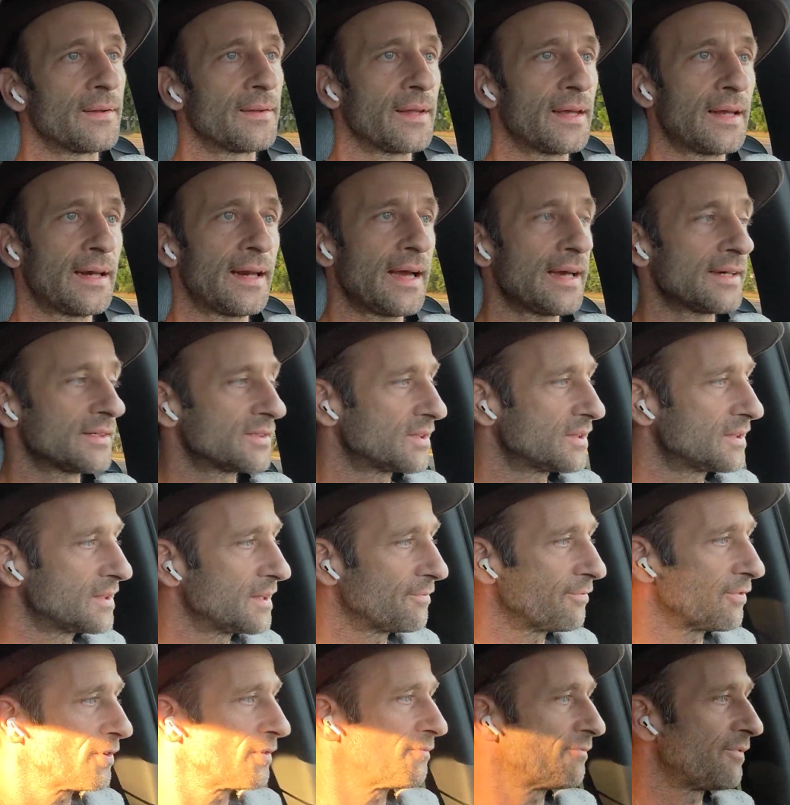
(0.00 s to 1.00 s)
it has a
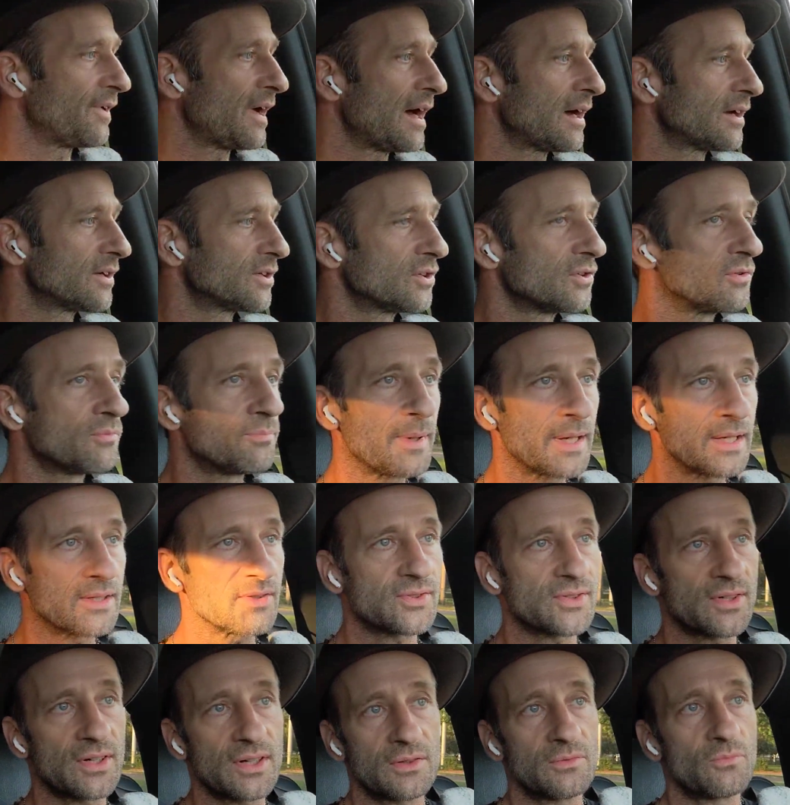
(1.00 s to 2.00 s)
different value
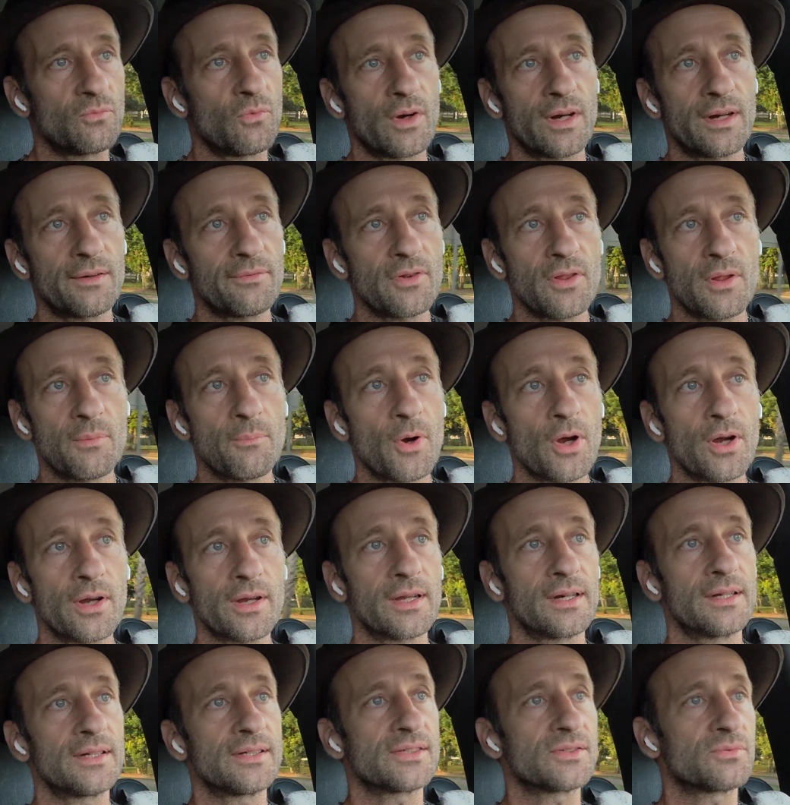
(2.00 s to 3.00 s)
based on whatever the
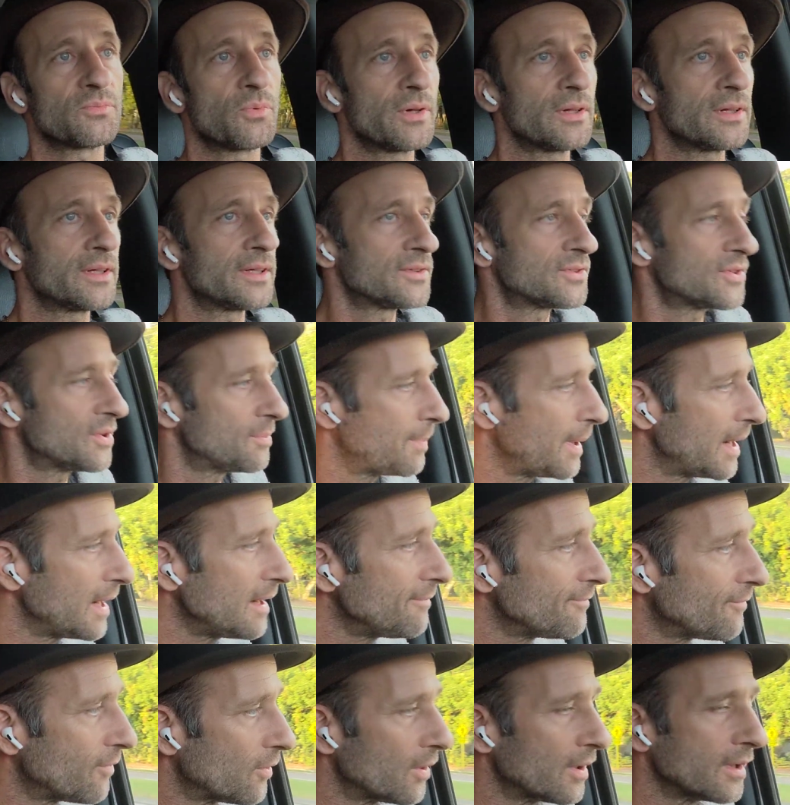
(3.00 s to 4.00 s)
market is willing to pay
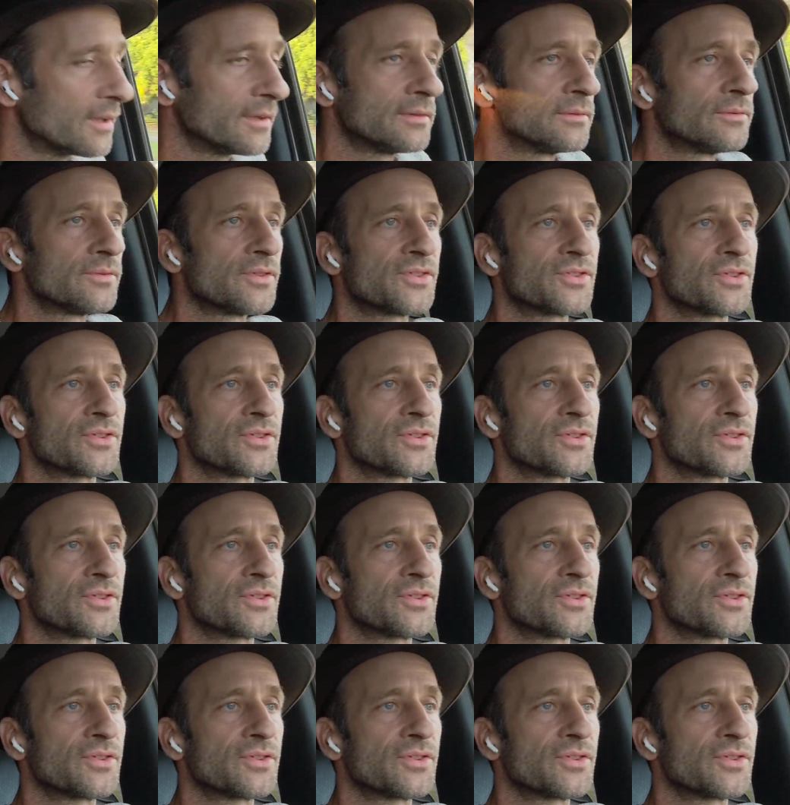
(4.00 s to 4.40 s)
for it.